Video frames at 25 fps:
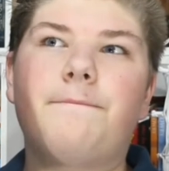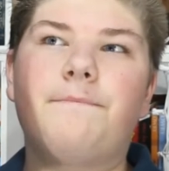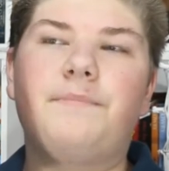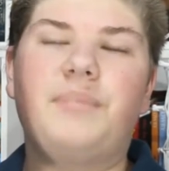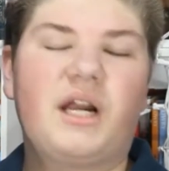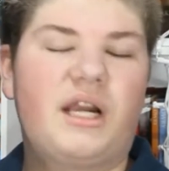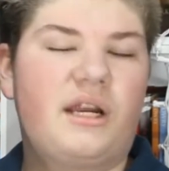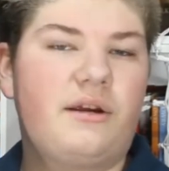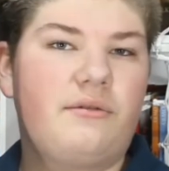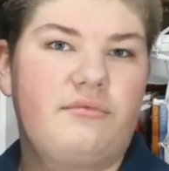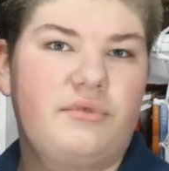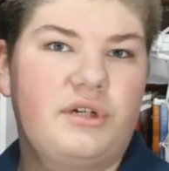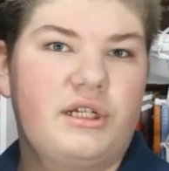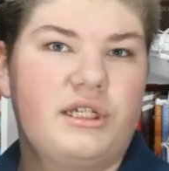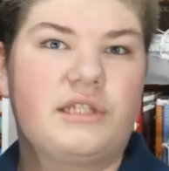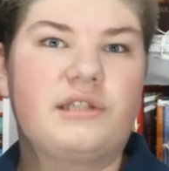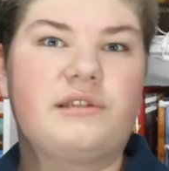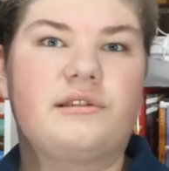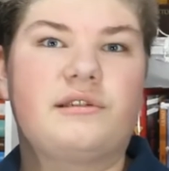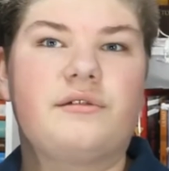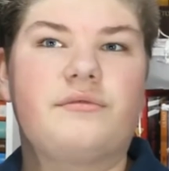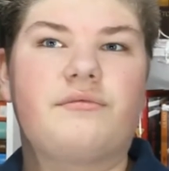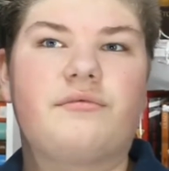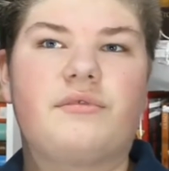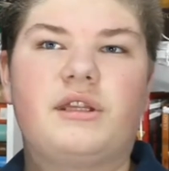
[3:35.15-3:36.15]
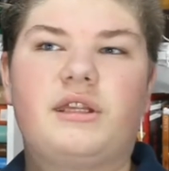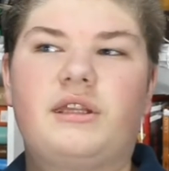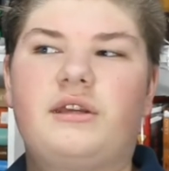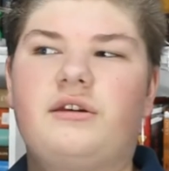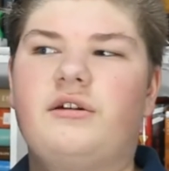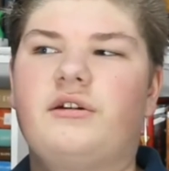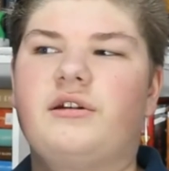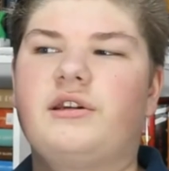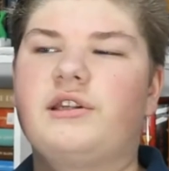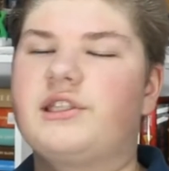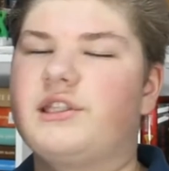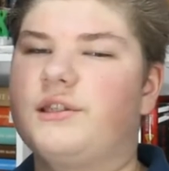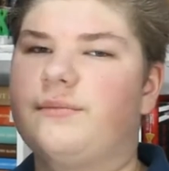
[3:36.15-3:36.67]
But it was really
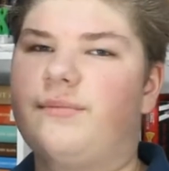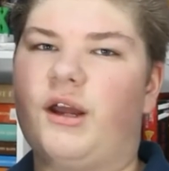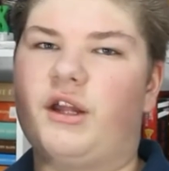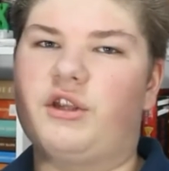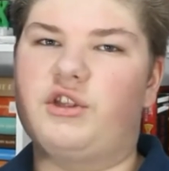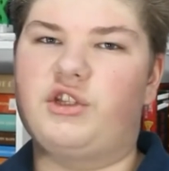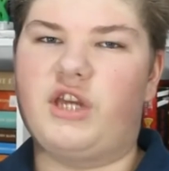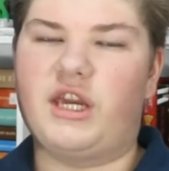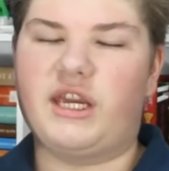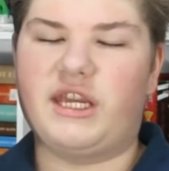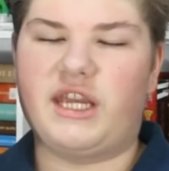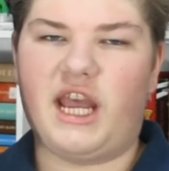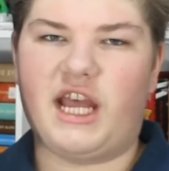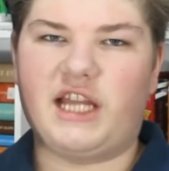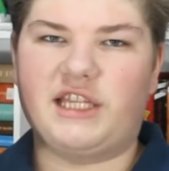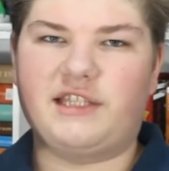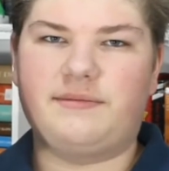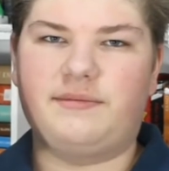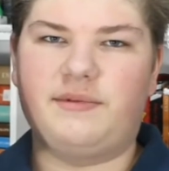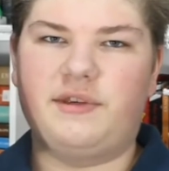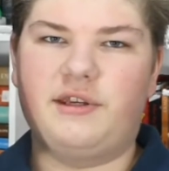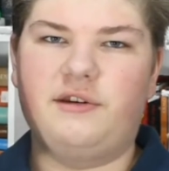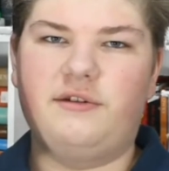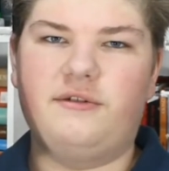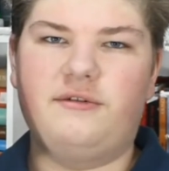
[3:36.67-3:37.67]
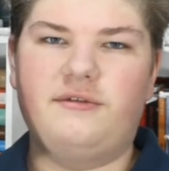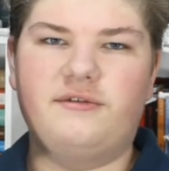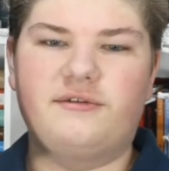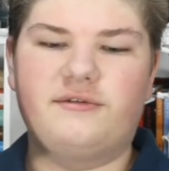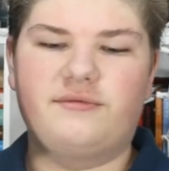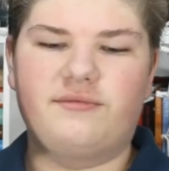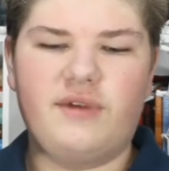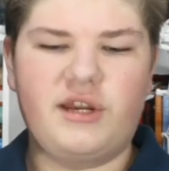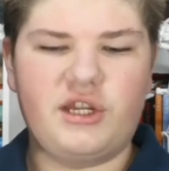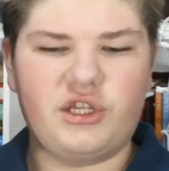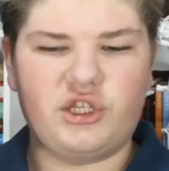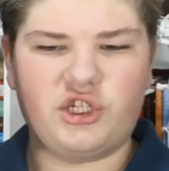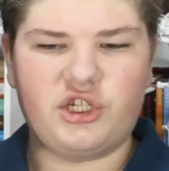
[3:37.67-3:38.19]
good. It's about Jay Gatsby, who's
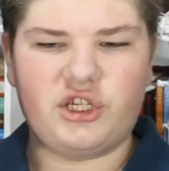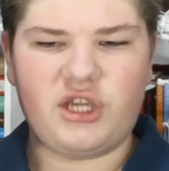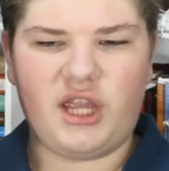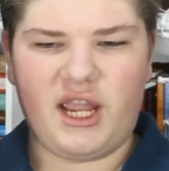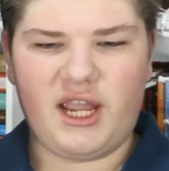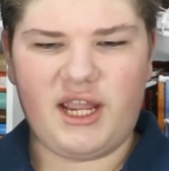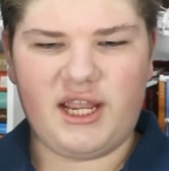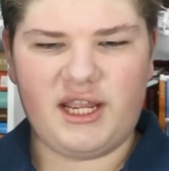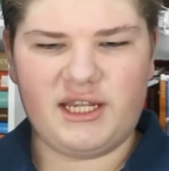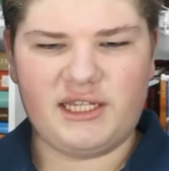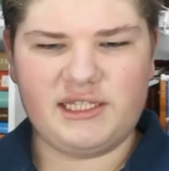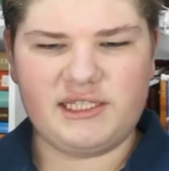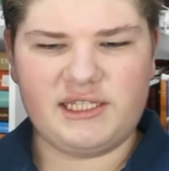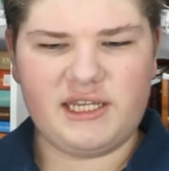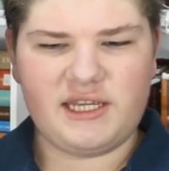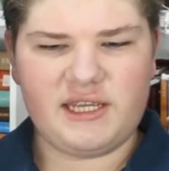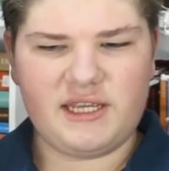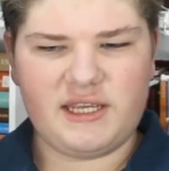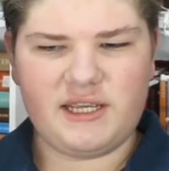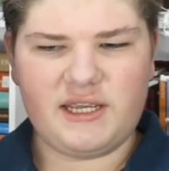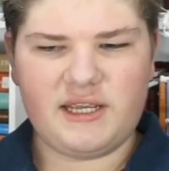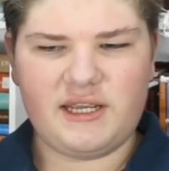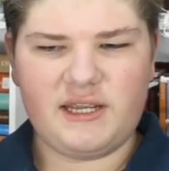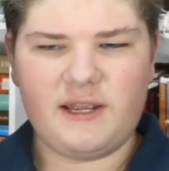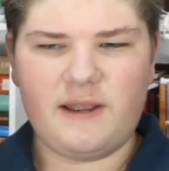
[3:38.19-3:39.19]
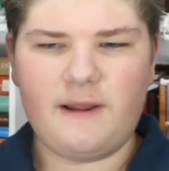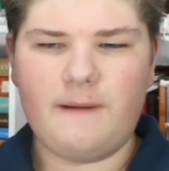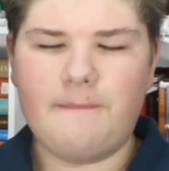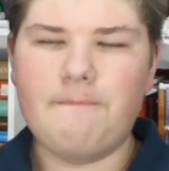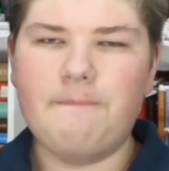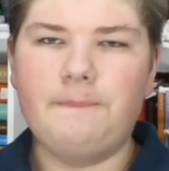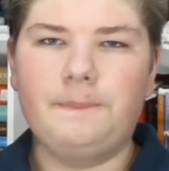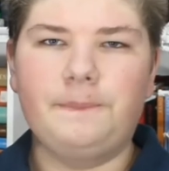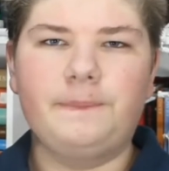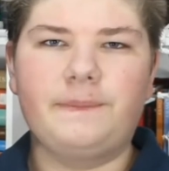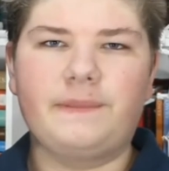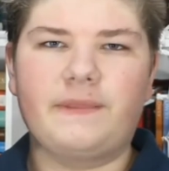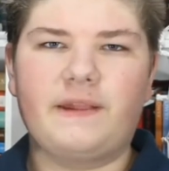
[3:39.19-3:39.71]
rich, and he
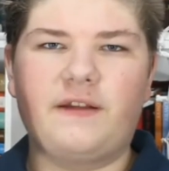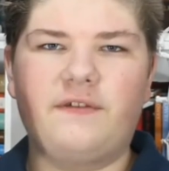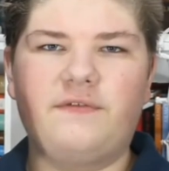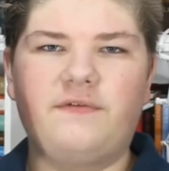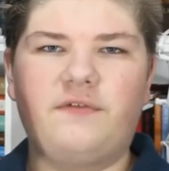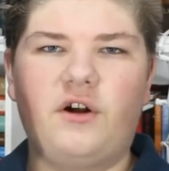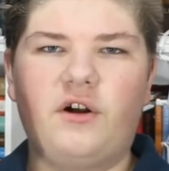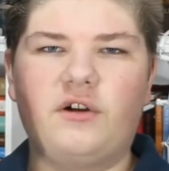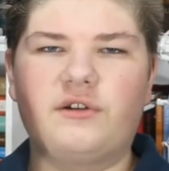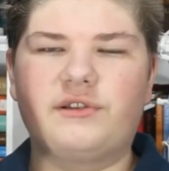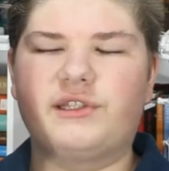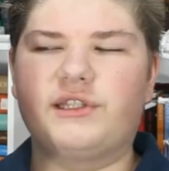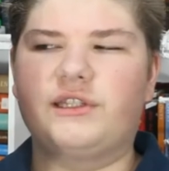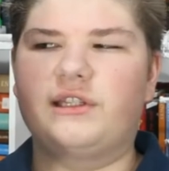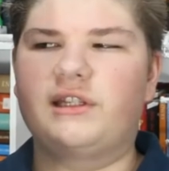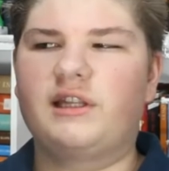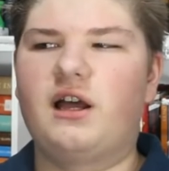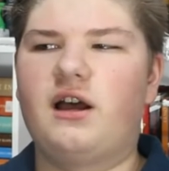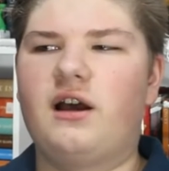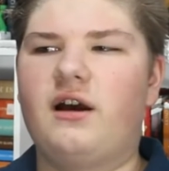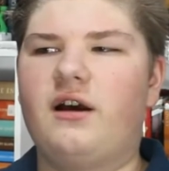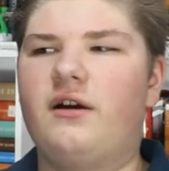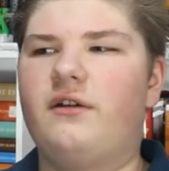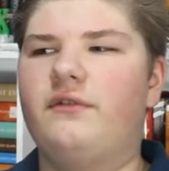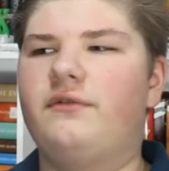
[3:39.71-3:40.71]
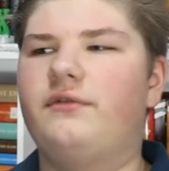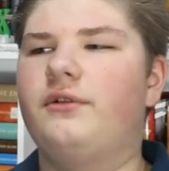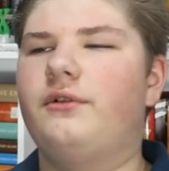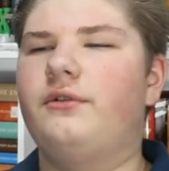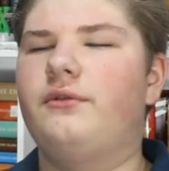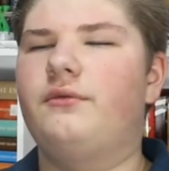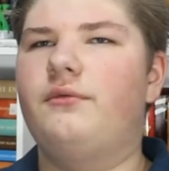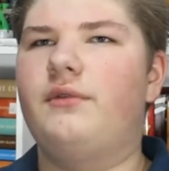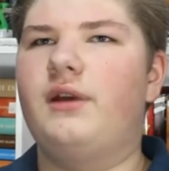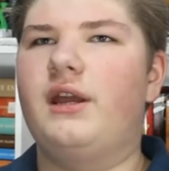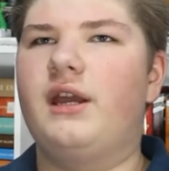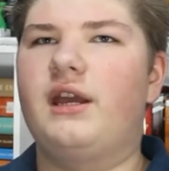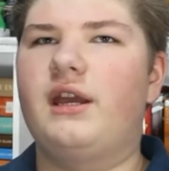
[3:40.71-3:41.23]
falls in love
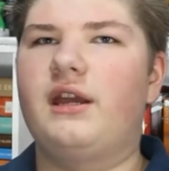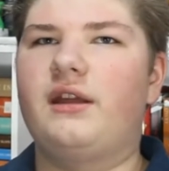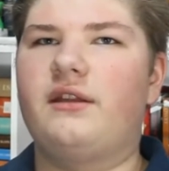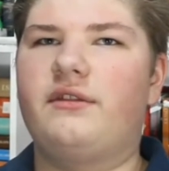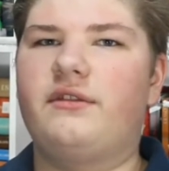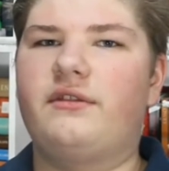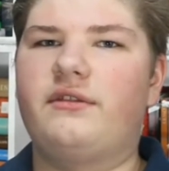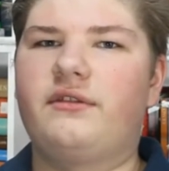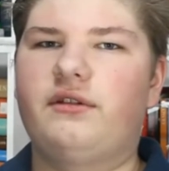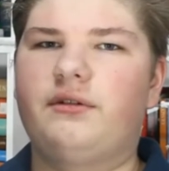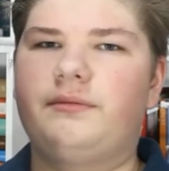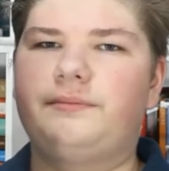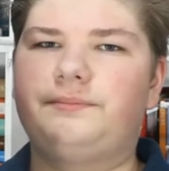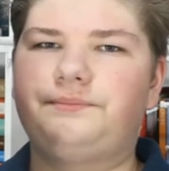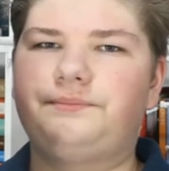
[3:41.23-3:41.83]
with